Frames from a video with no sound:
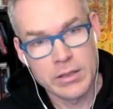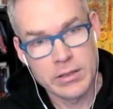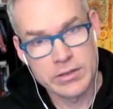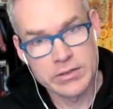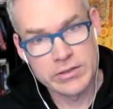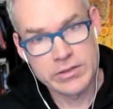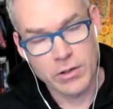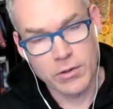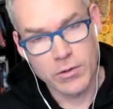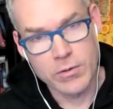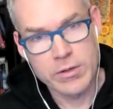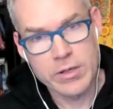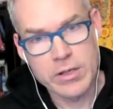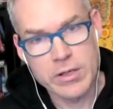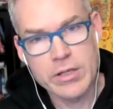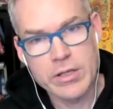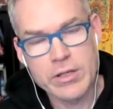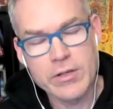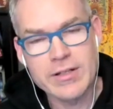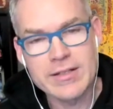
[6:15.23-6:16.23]
So
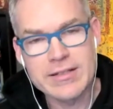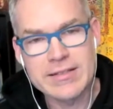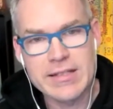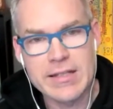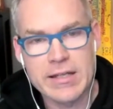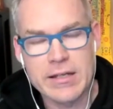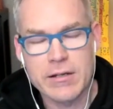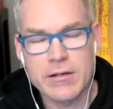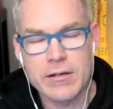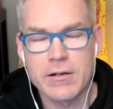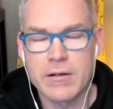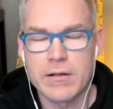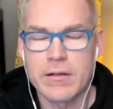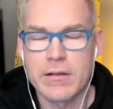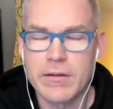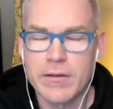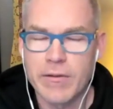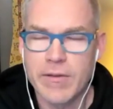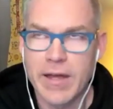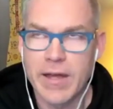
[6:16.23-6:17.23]
you can see
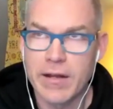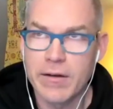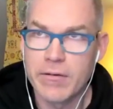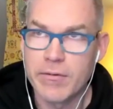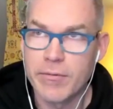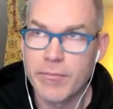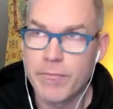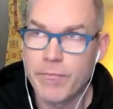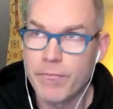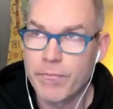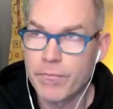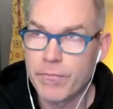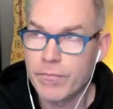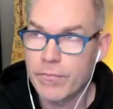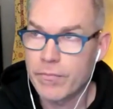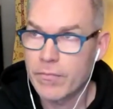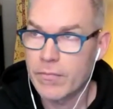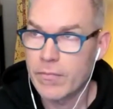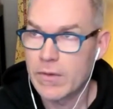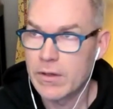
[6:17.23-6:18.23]
here uh, that,
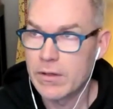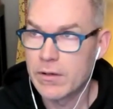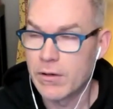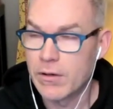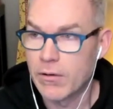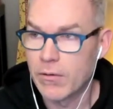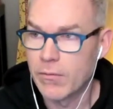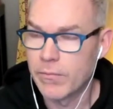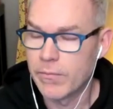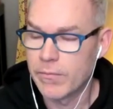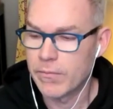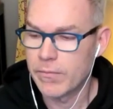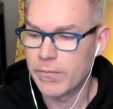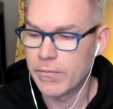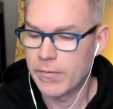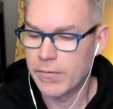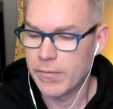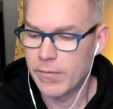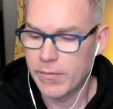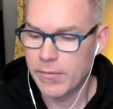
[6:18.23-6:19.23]
you know,
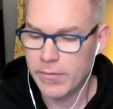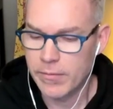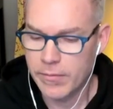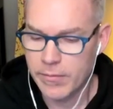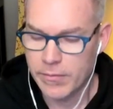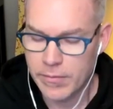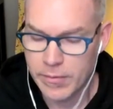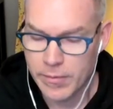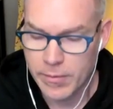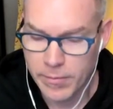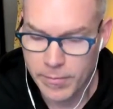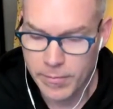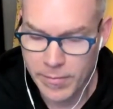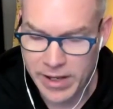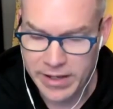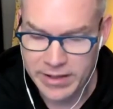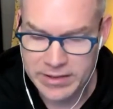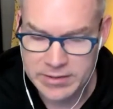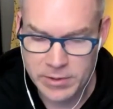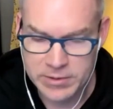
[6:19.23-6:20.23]

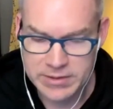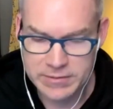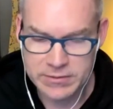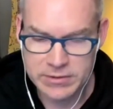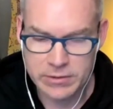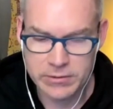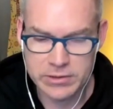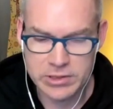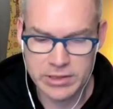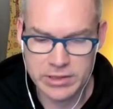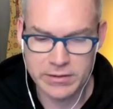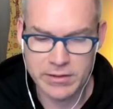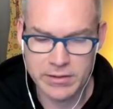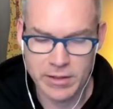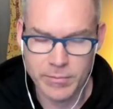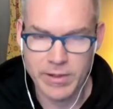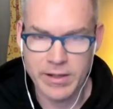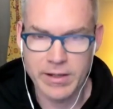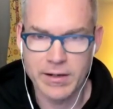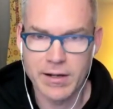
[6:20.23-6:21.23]
my experience of Dzogchen
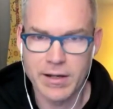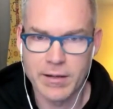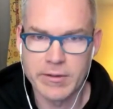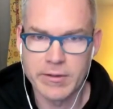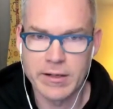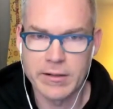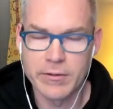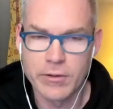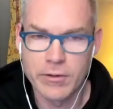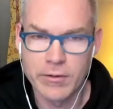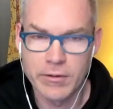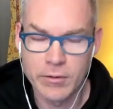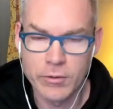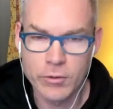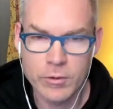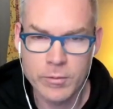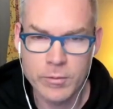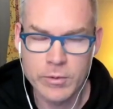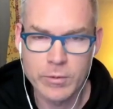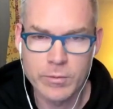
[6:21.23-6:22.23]
taught by Namkhai
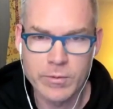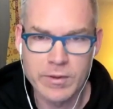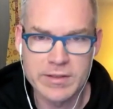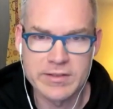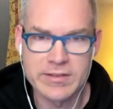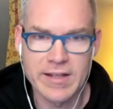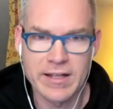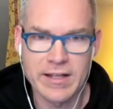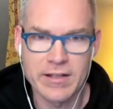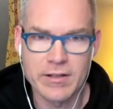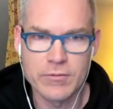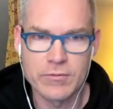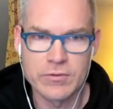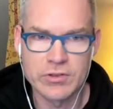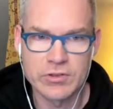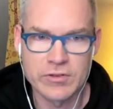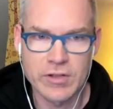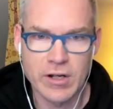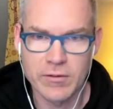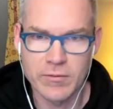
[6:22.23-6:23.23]
Norbu was that you
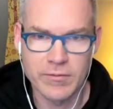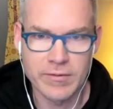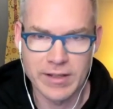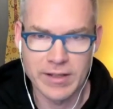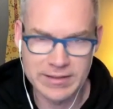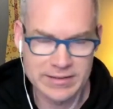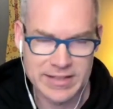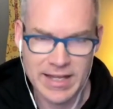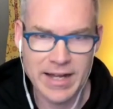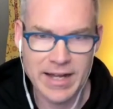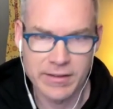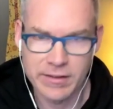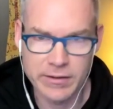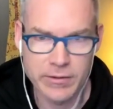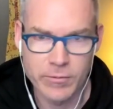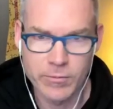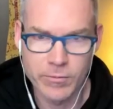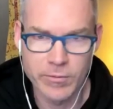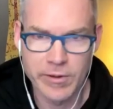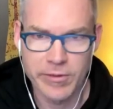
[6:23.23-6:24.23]
start
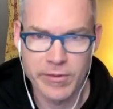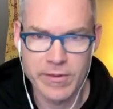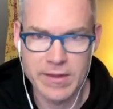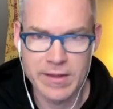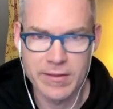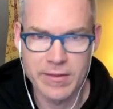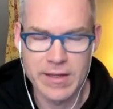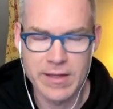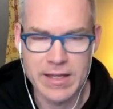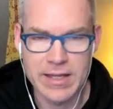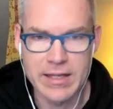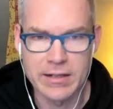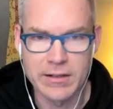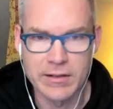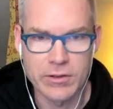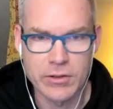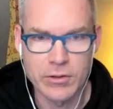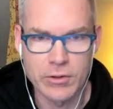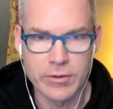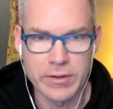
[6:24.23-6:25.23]
exactly with the the
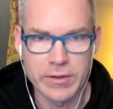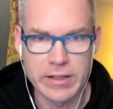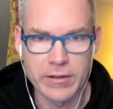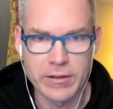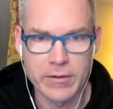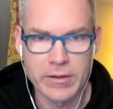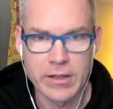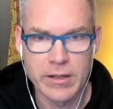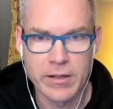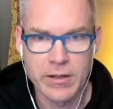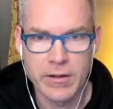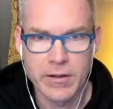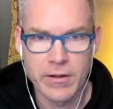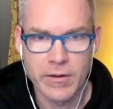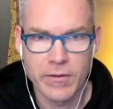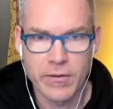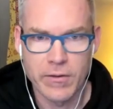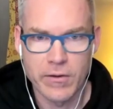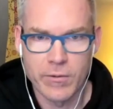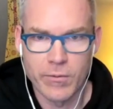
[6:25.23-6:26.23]
end goal here.
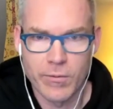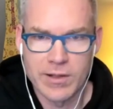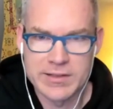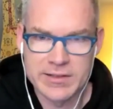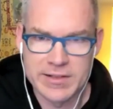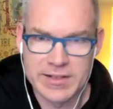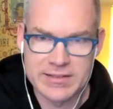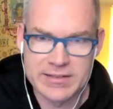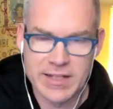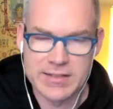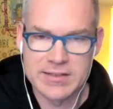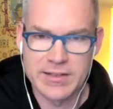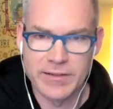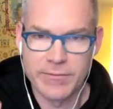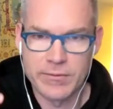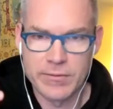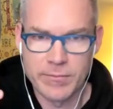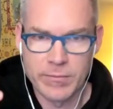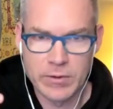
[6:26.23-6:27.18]
There wasn't a sense of